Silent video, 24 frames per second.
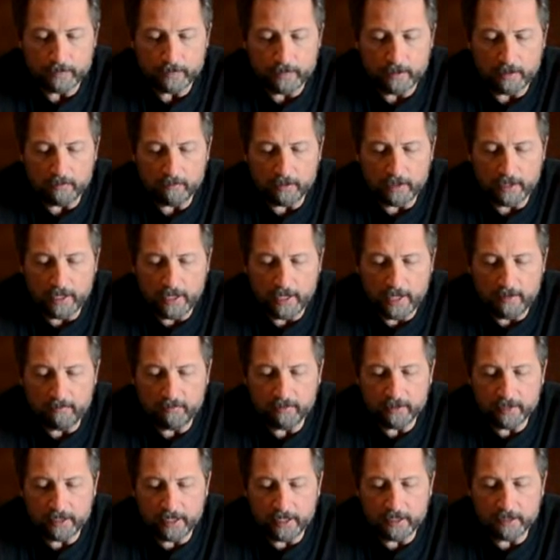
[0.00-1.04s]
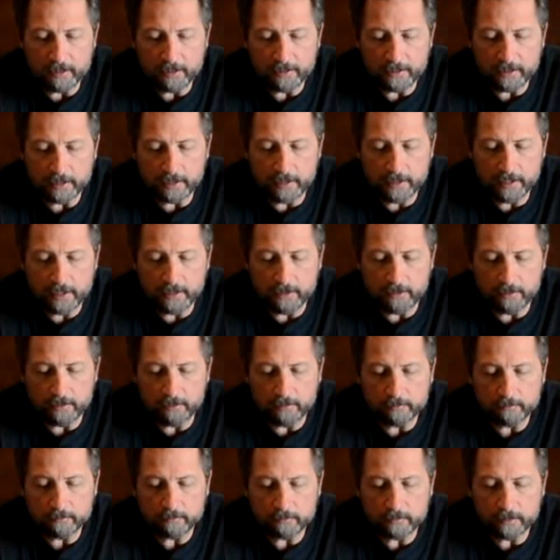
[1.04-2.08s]
If you have a dial indicator
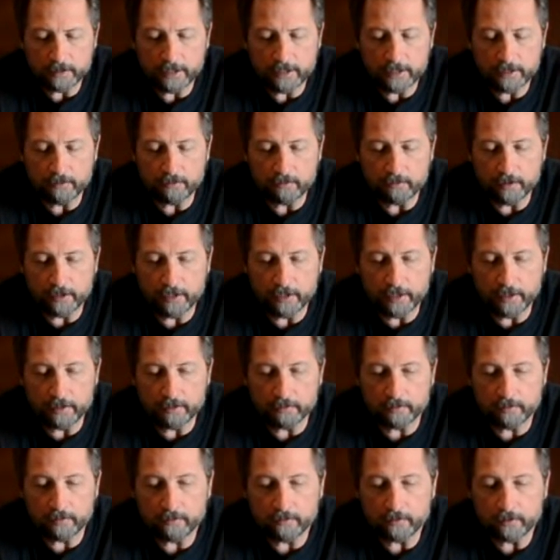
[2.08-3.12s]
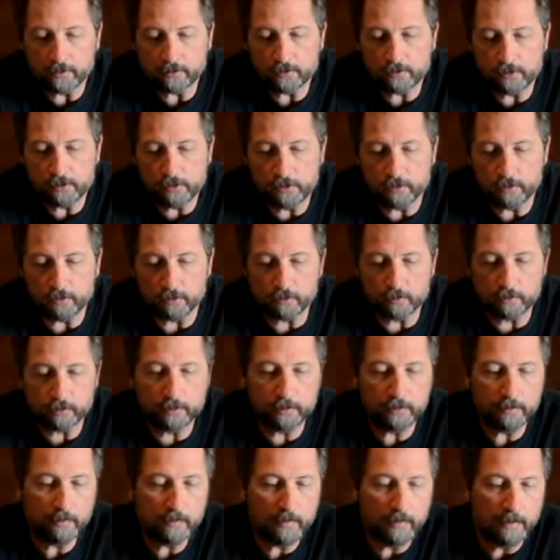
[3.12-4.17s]
laying around that's jeweled,
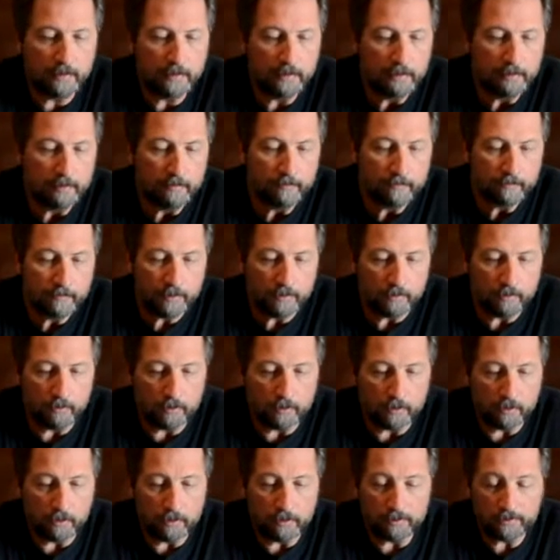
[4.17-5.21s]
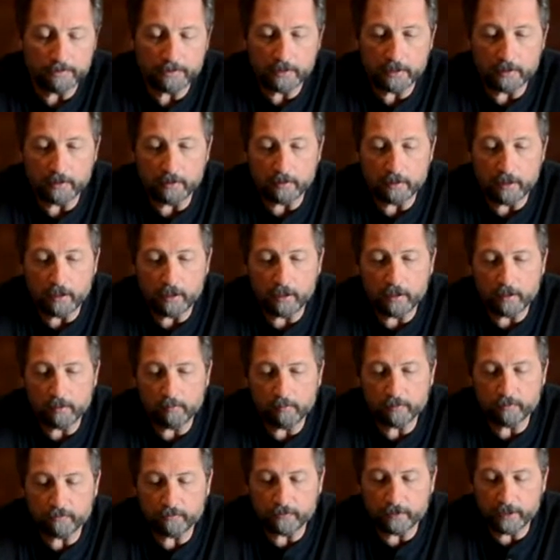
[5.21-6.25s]
or a
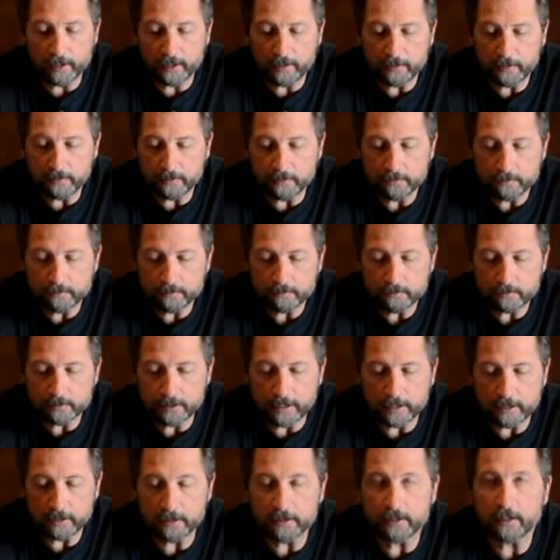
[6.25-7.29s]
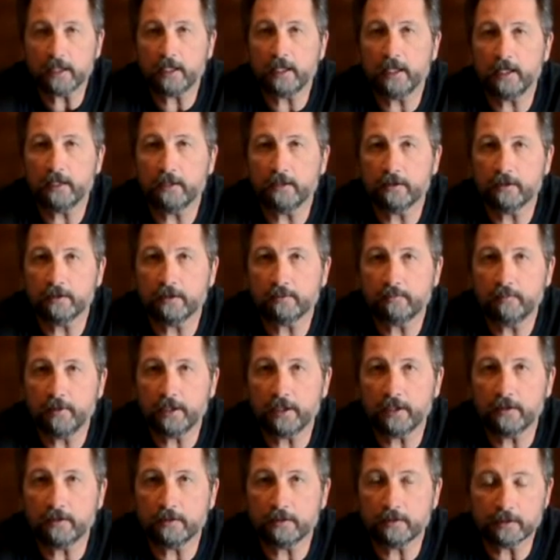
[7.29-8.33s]
Harbor Freight dial indicator is
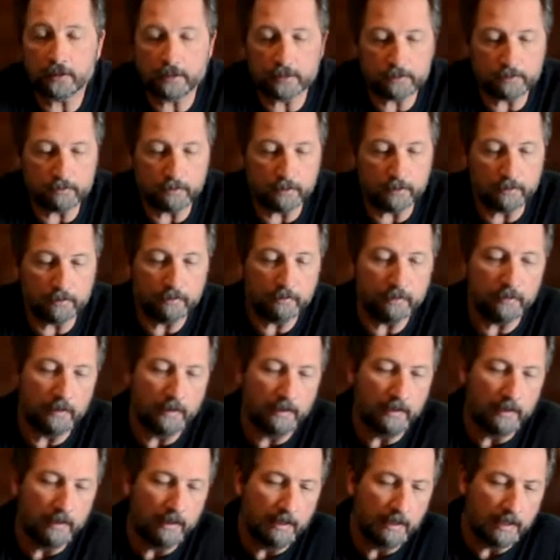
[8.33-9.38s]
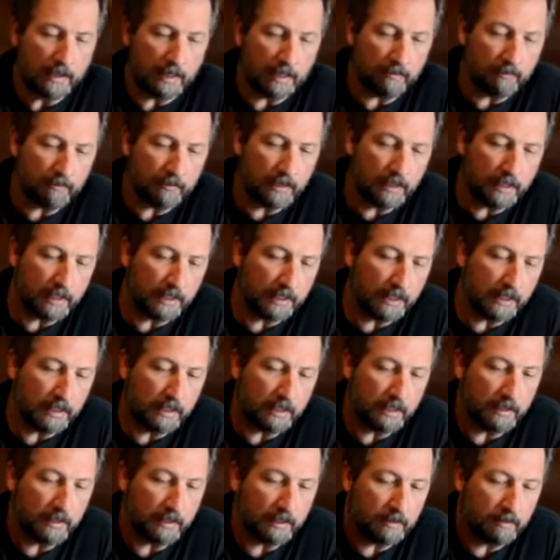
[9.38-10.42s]
better than this one. I've got
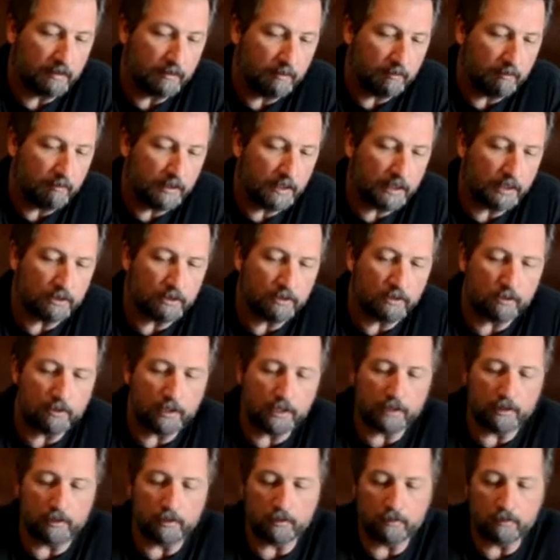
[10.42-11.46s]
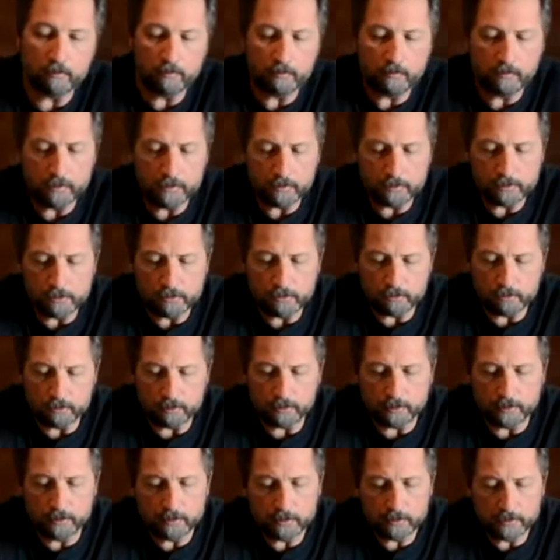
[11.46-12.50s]
a Mitutoyo
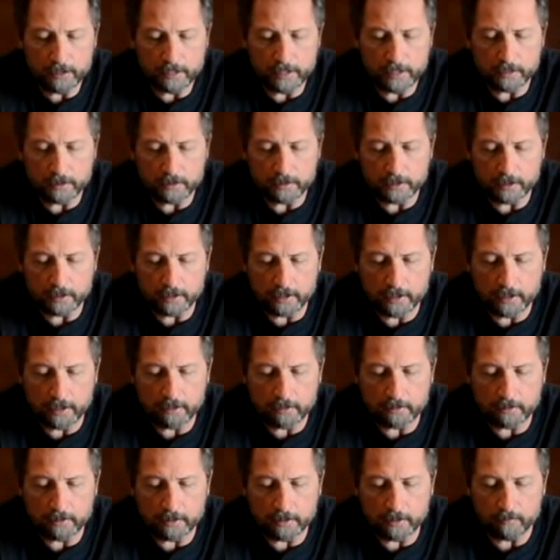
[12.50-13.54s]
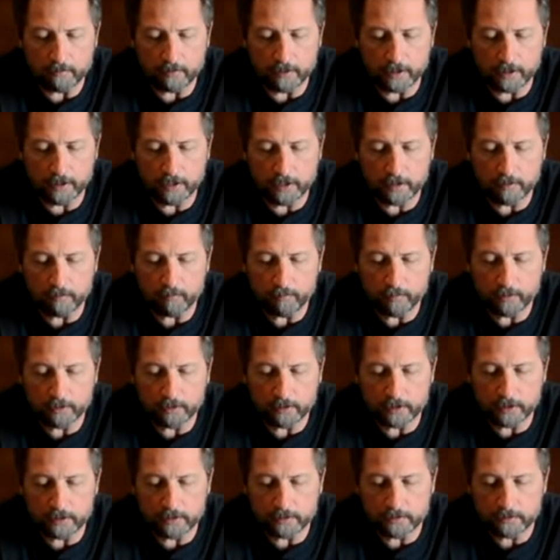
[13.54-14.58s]
jeweled dial indicator that I went ahead and put
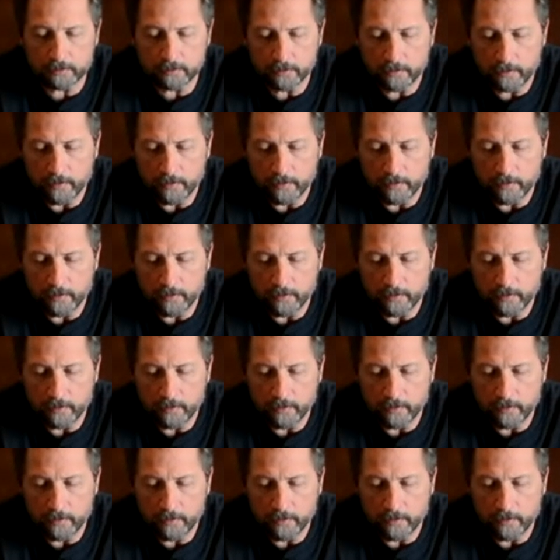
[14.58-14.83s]
this